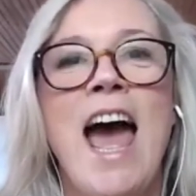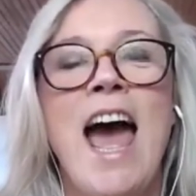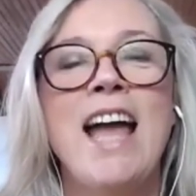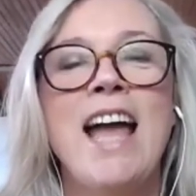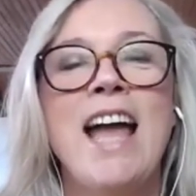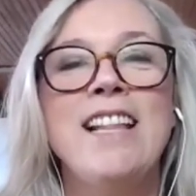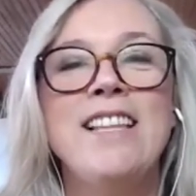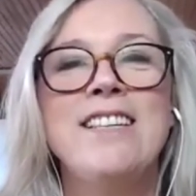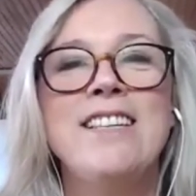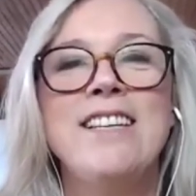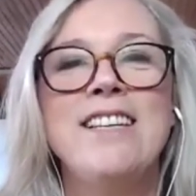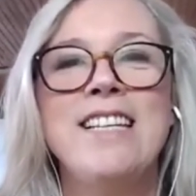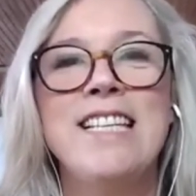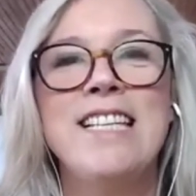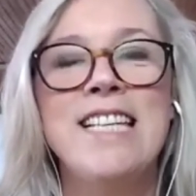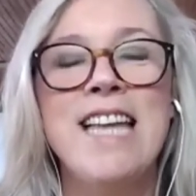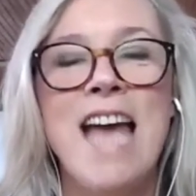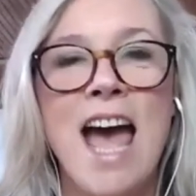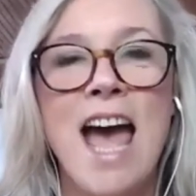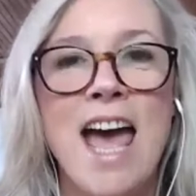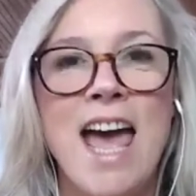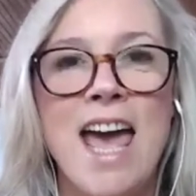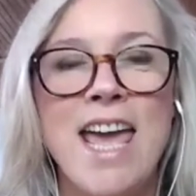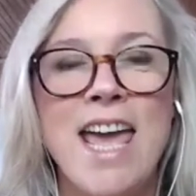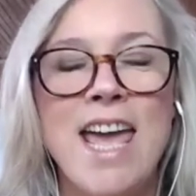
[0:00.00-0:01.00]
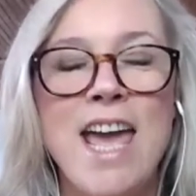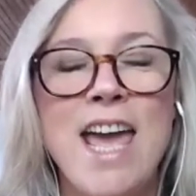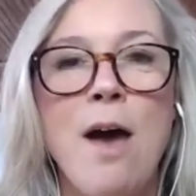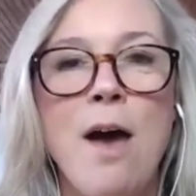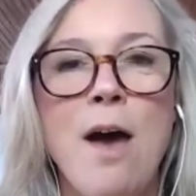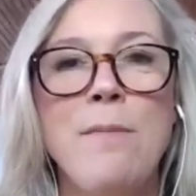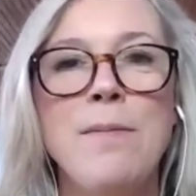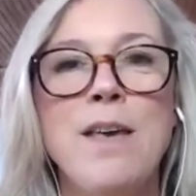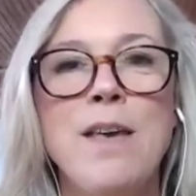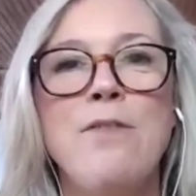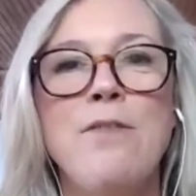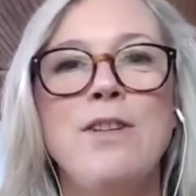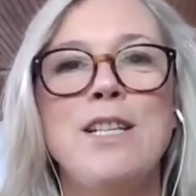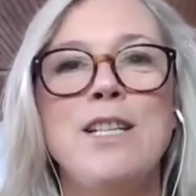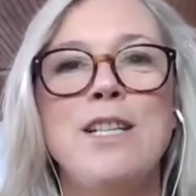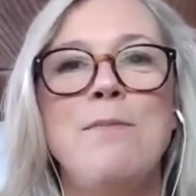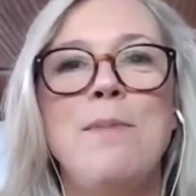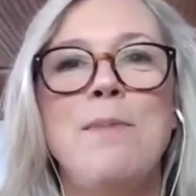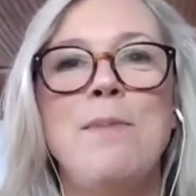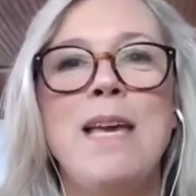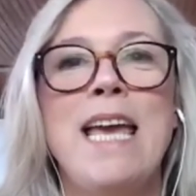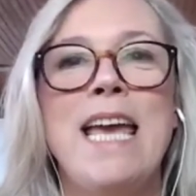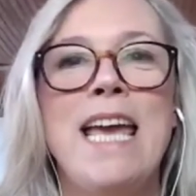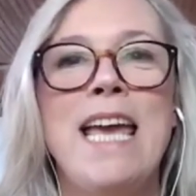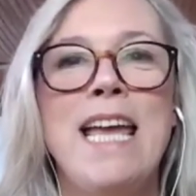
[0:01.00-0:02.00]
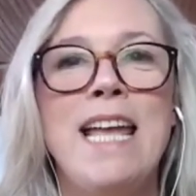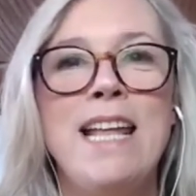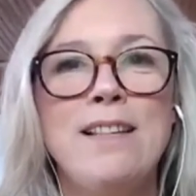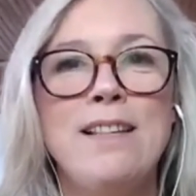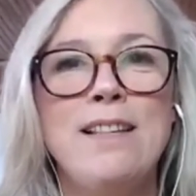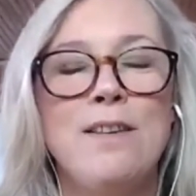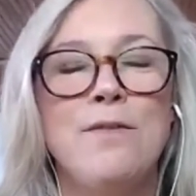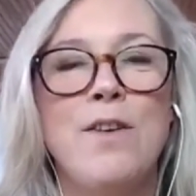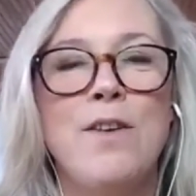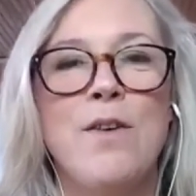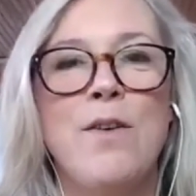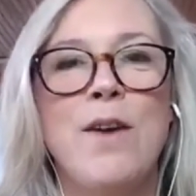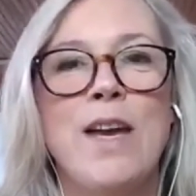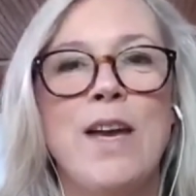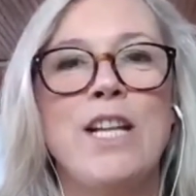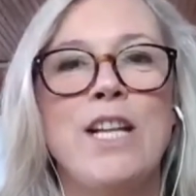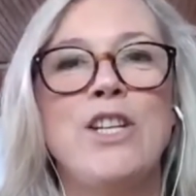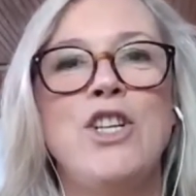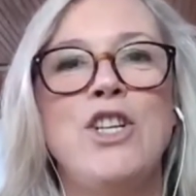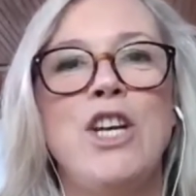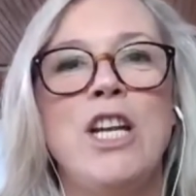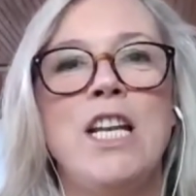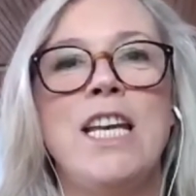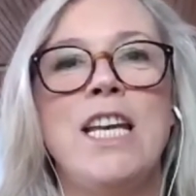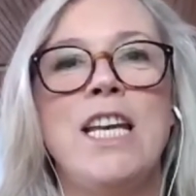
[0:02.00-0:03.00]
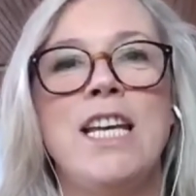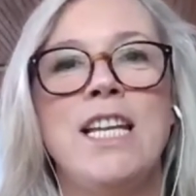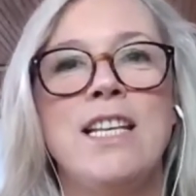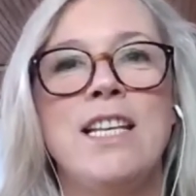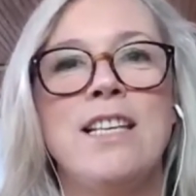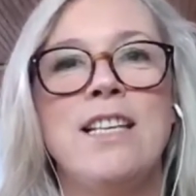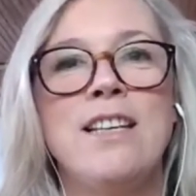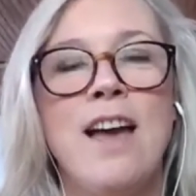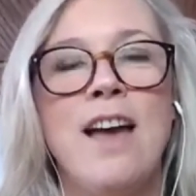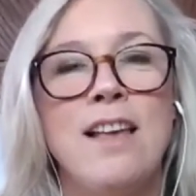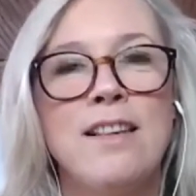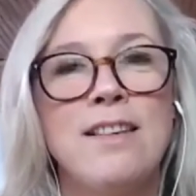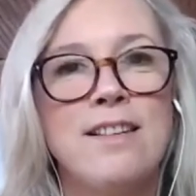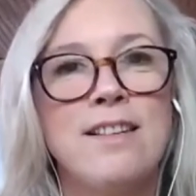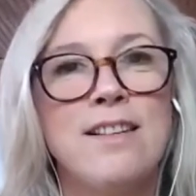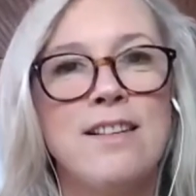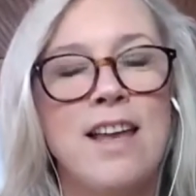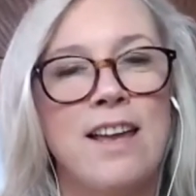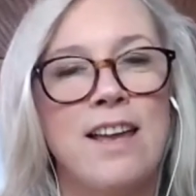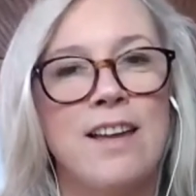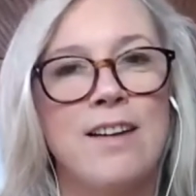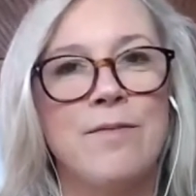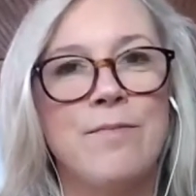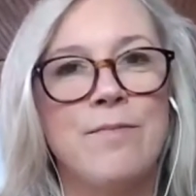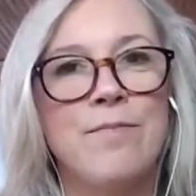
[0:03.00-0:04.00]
And today I'm going to be interviewing Gillian Tusting,